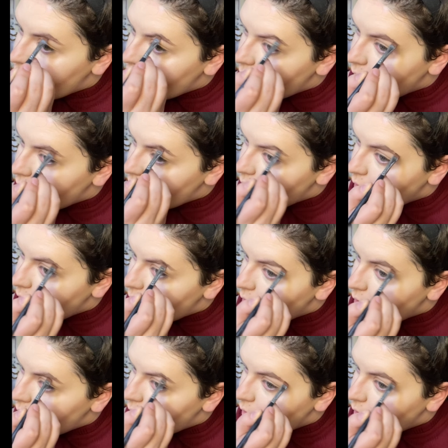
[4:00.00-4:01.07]

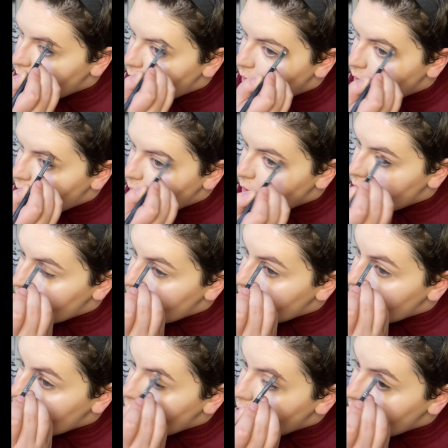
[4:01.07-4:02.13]

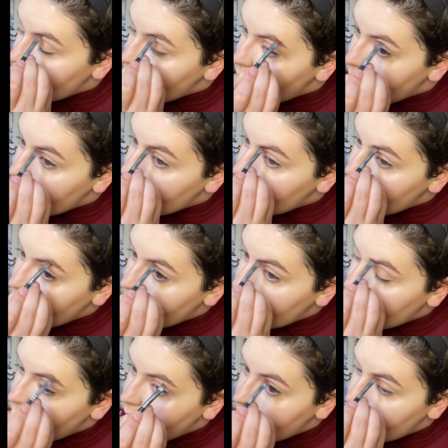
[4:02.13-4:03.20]

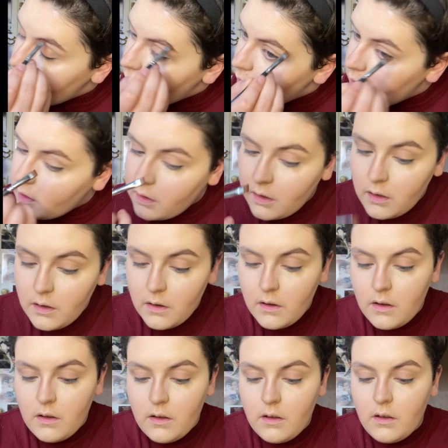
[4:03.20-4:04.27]

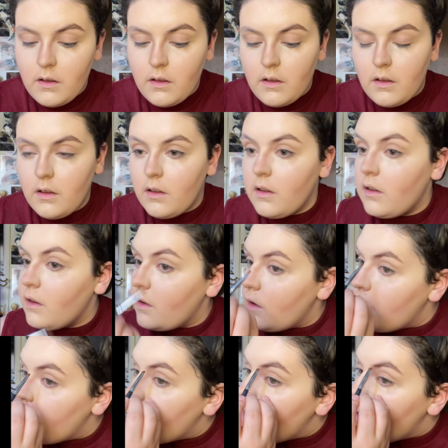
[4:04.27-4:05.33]

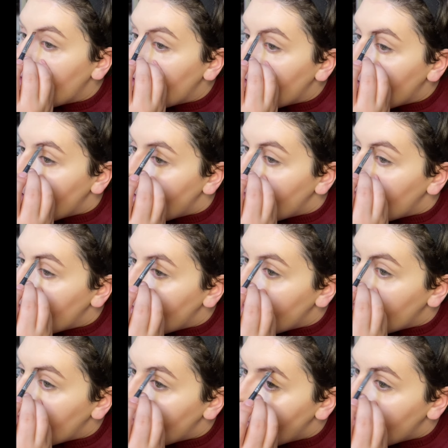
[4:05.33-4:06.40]

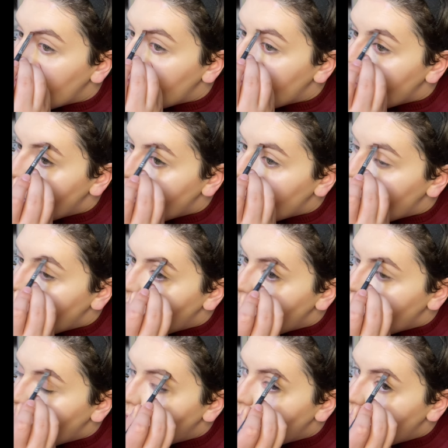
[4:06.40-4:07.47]

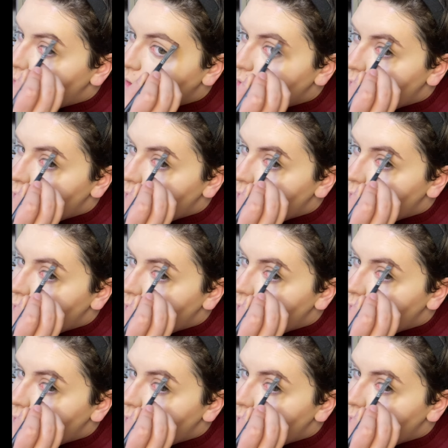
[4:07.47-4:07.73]
No one is speaking in this clip.